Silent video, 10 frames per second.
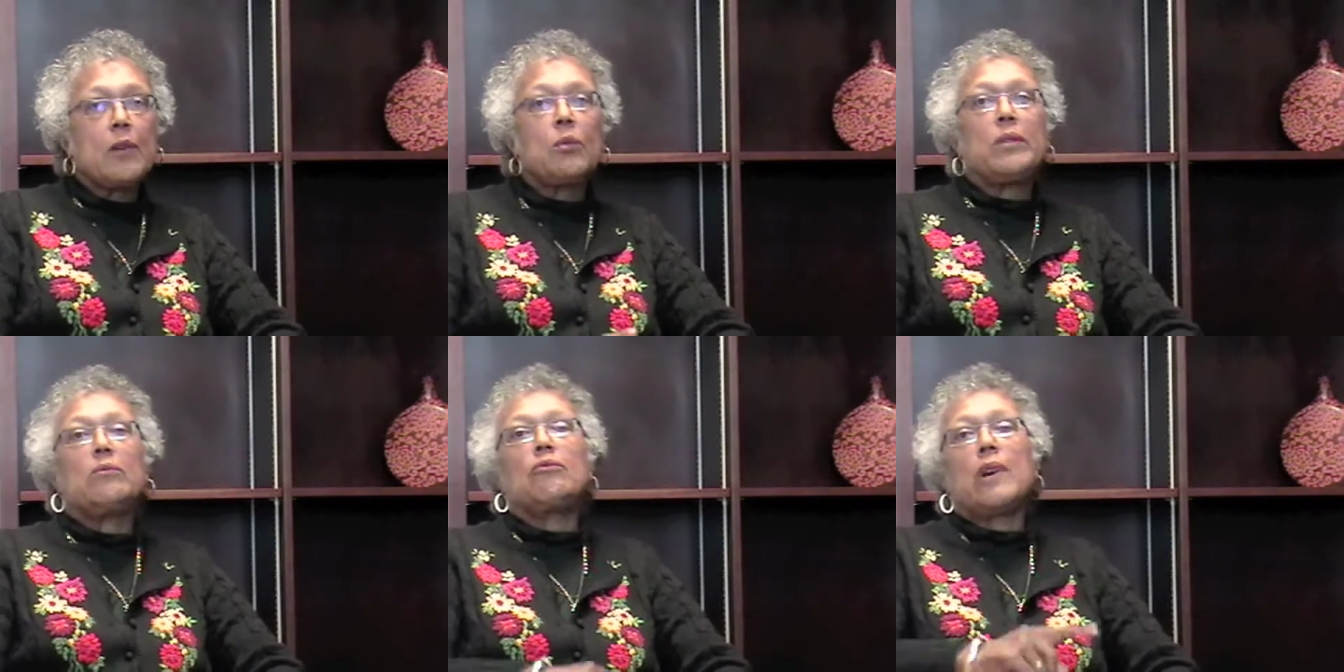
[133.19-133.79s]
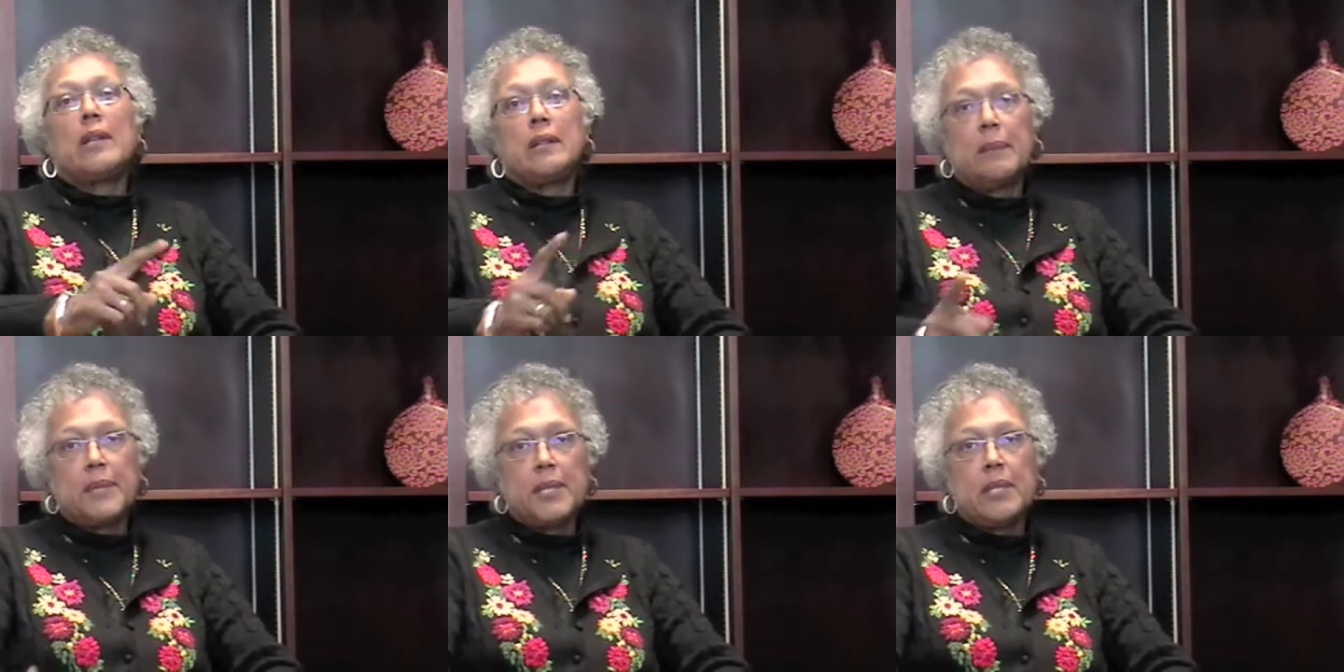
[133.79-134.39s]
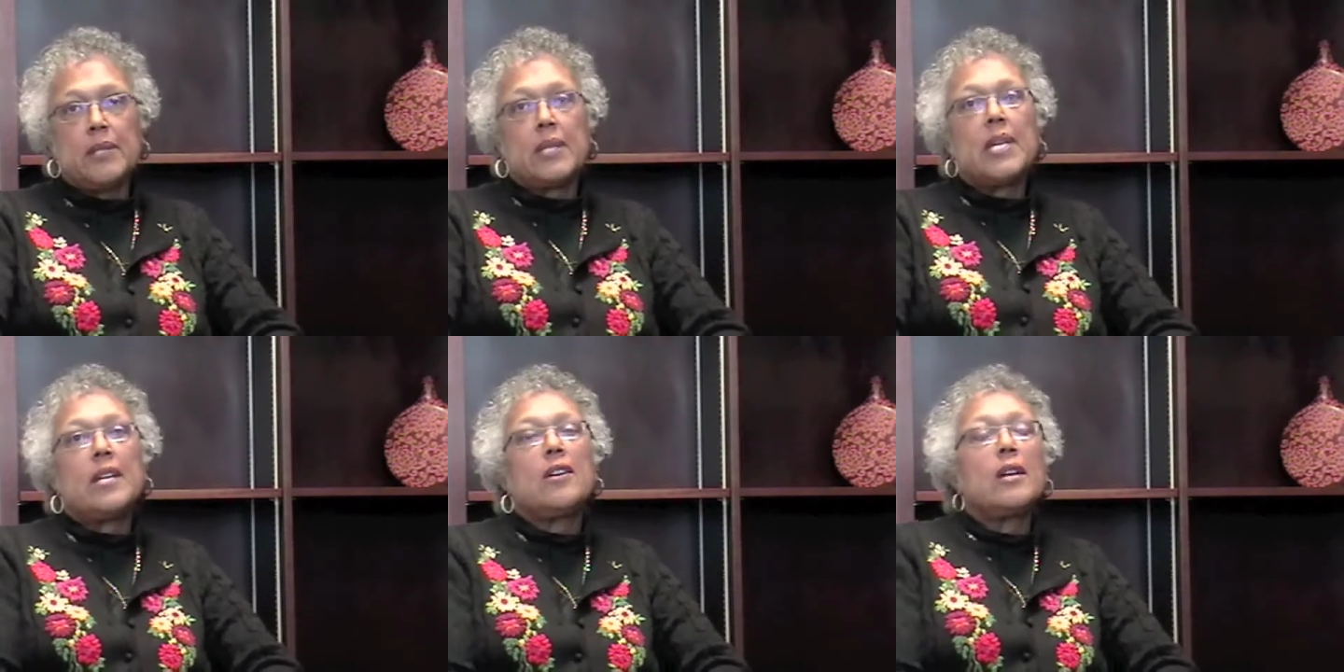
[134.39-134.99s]
I went right upstairs
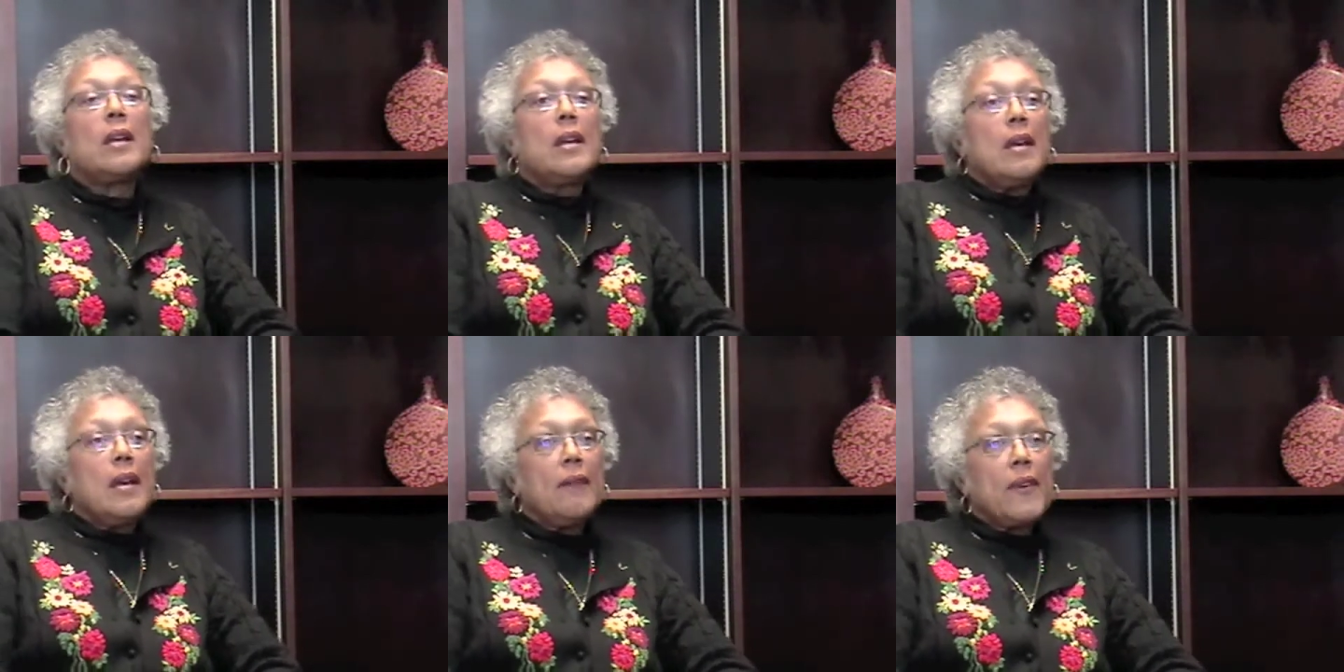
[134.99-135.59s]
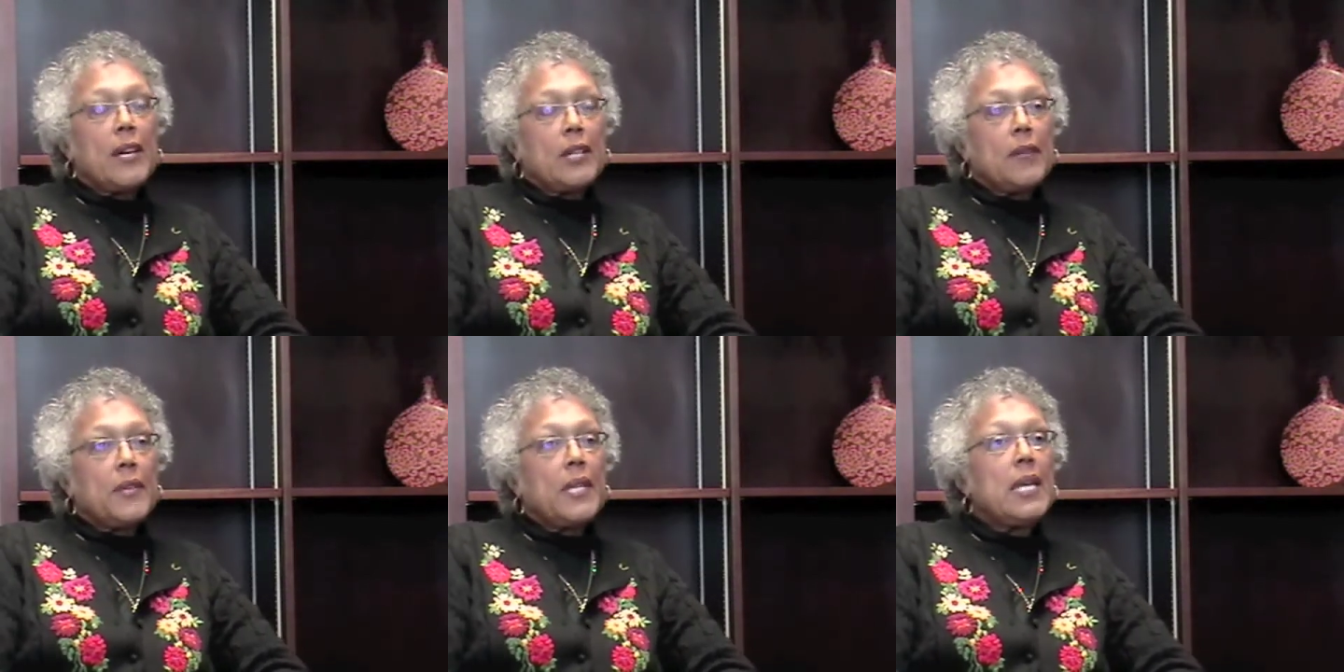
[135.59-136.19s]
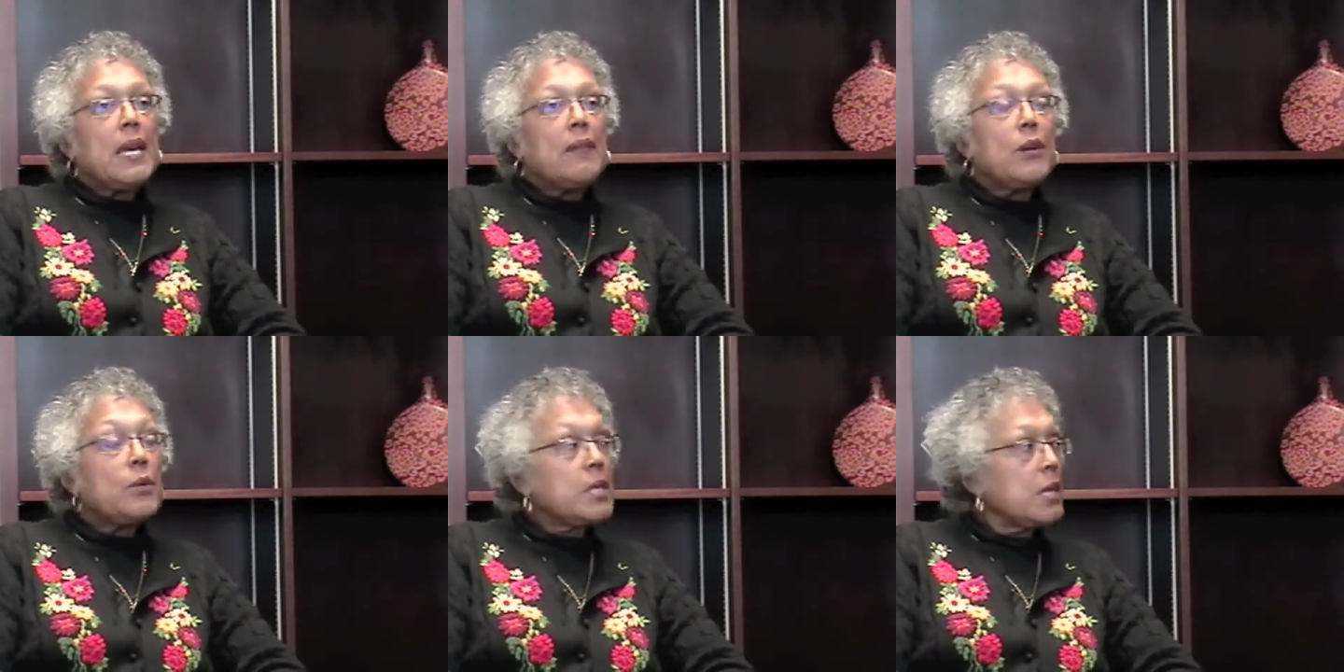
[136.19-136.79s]
there and found out that he had
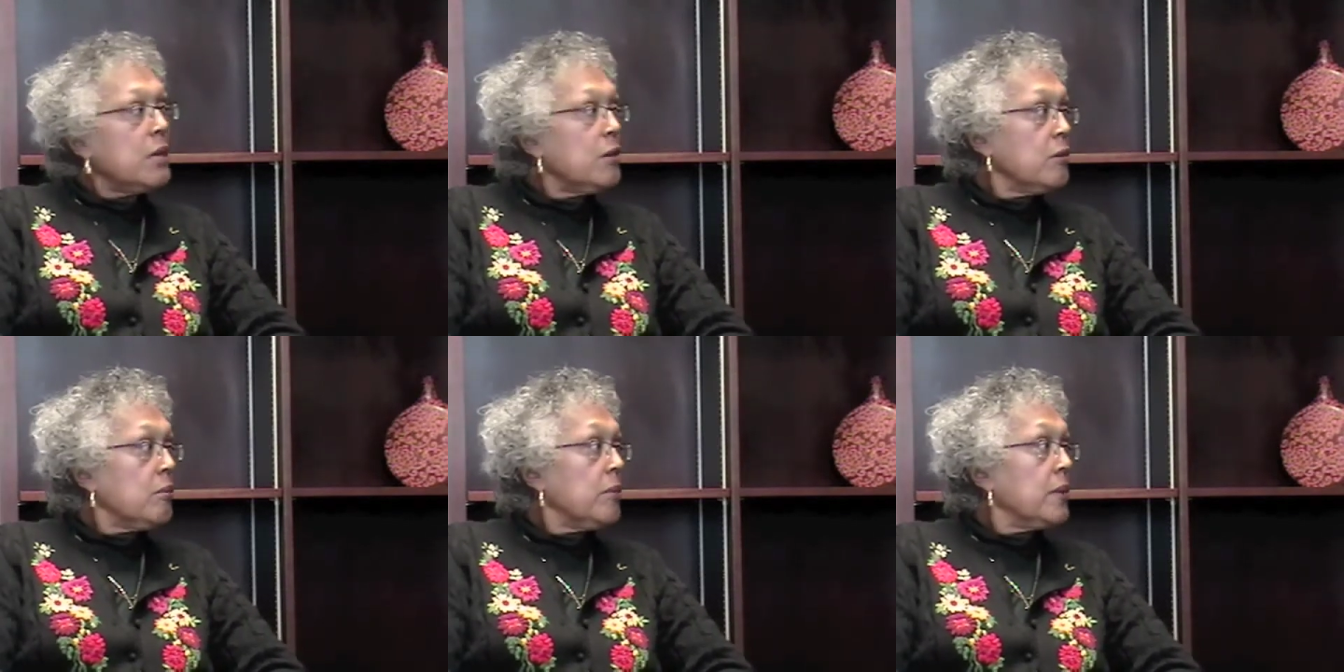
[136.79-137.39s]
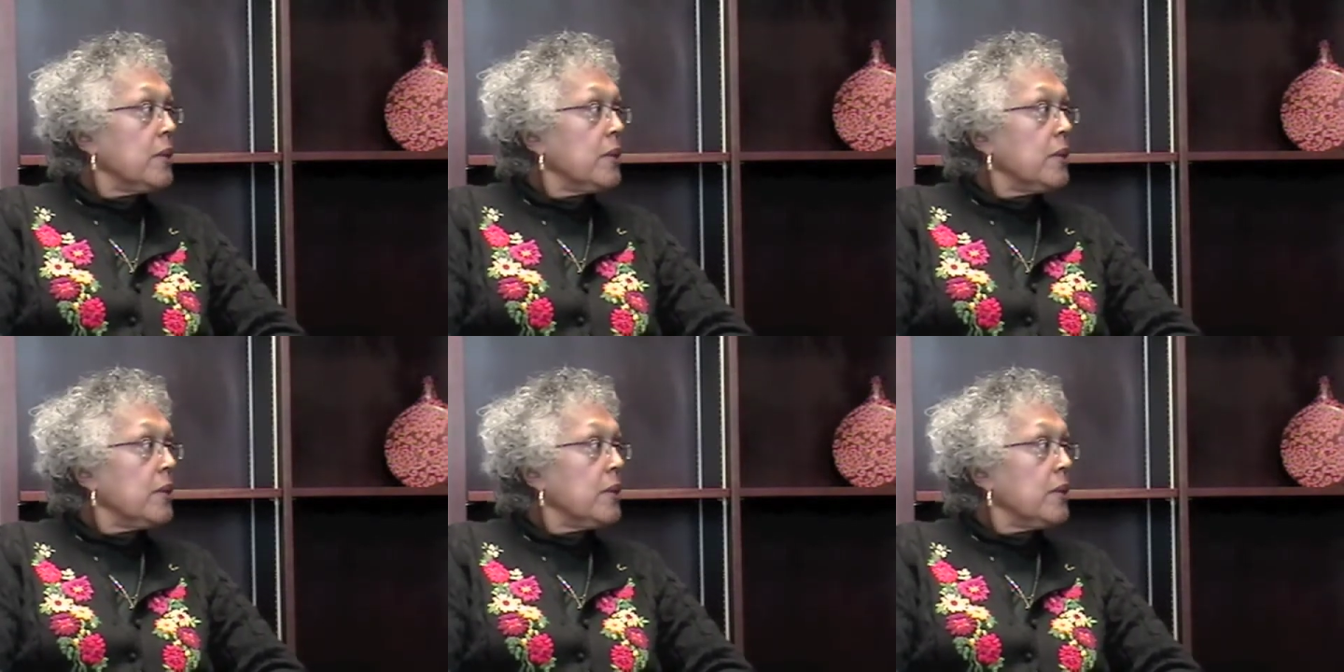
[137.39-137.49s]
those at home.